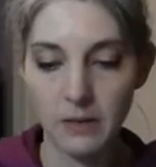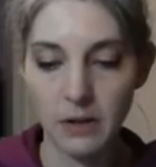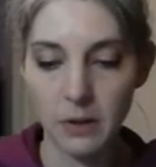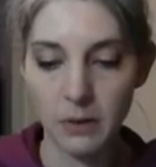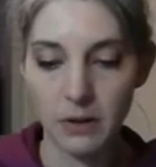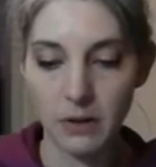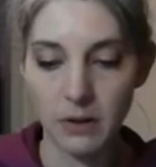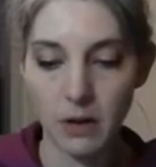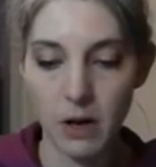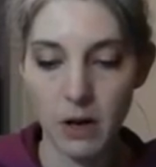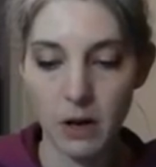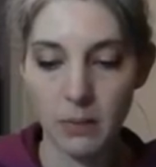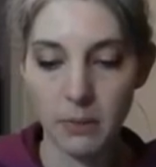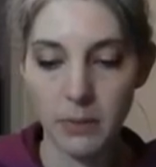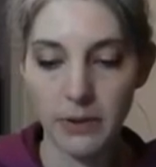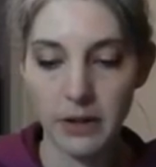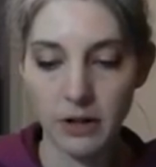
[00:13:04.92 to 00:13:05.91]
know what they're
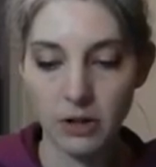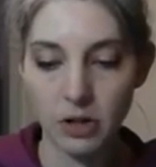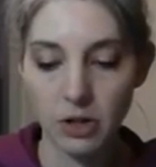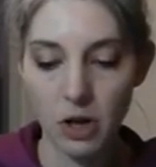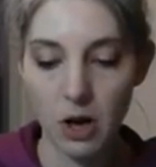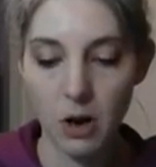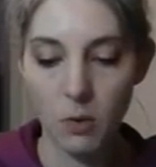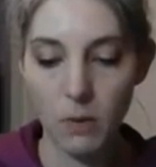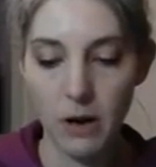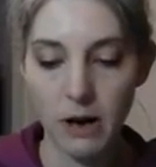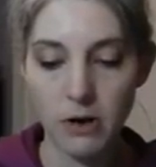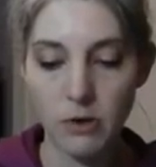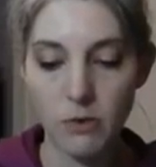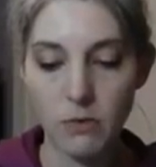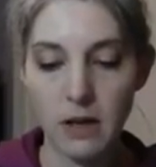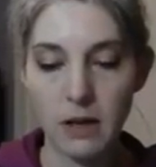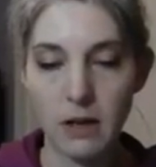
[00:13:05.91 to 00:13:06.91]
called, but the shawl where
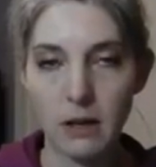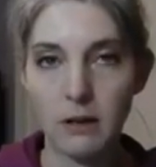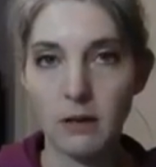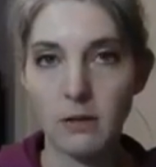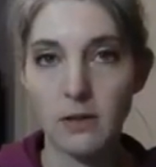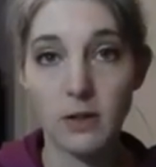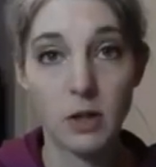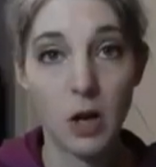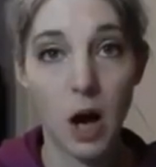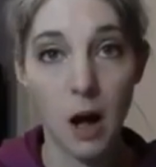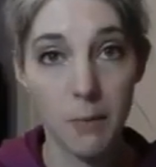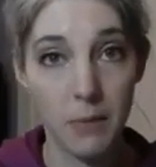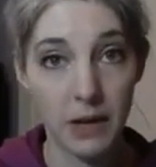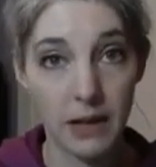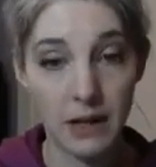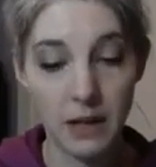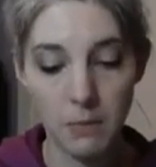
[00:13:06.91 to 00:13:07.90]
you can stop
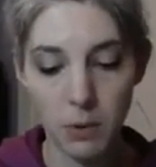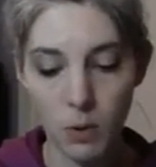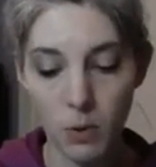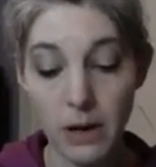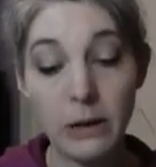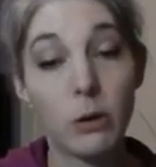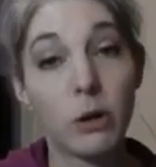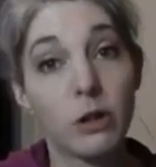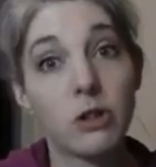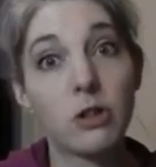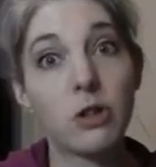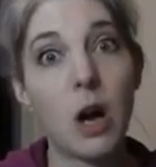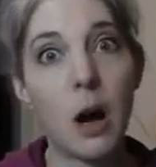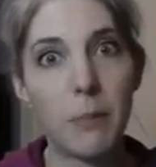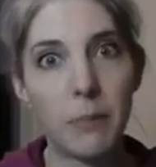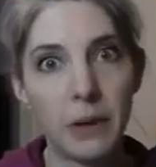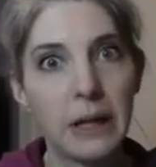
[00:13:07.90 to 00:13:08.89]
at any point or
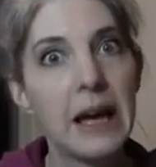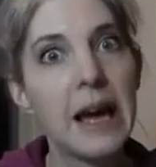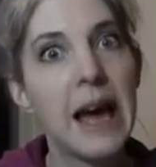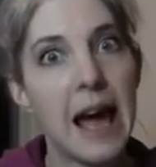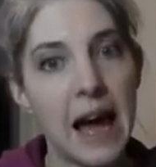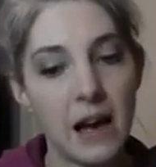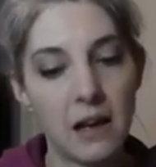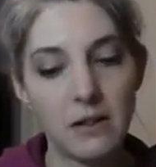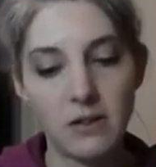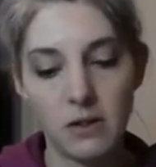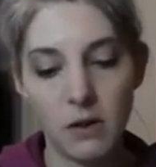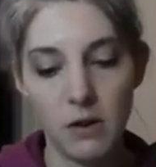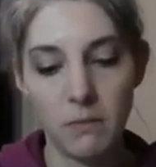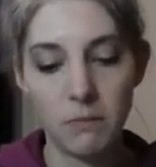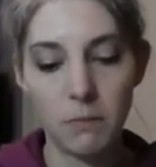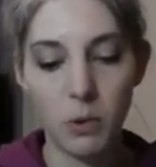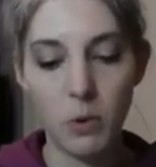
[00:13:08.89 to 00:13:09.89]
stop at a
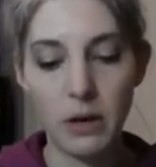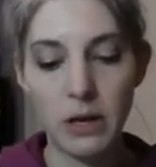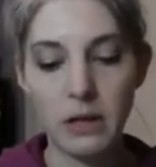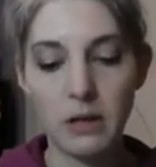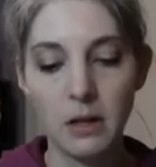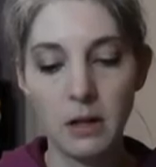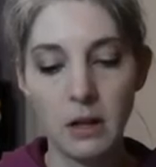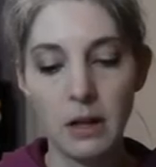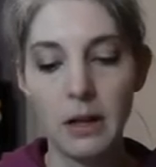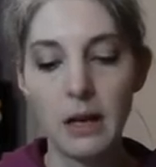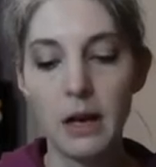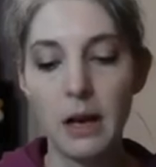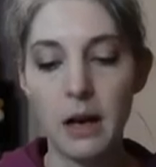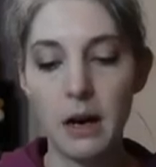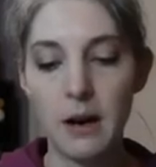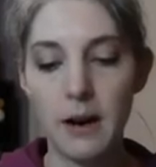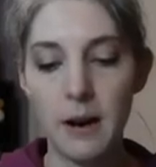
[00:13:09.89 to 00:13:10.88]
certain point
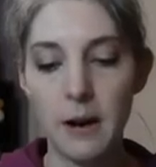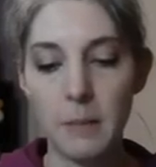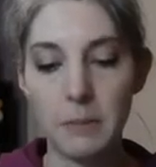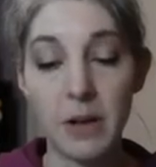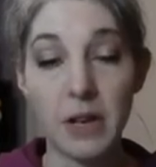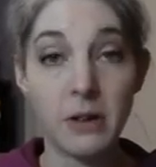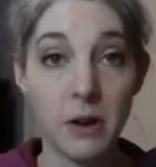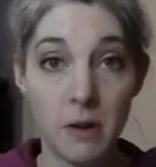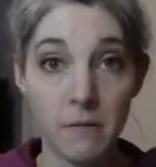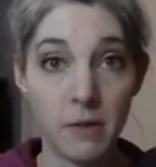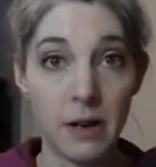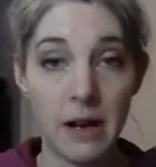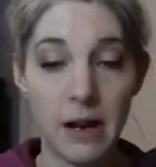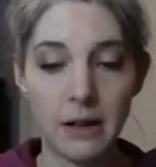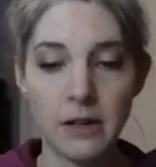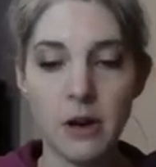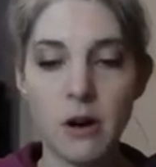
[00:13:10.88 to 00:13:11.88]
and not run
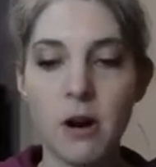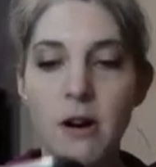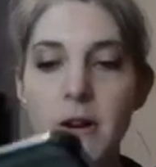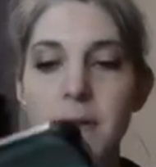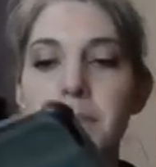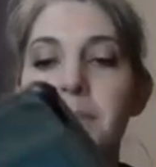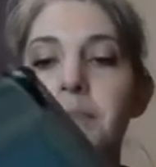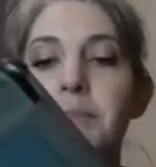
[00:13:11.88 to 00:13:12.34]
out of yarn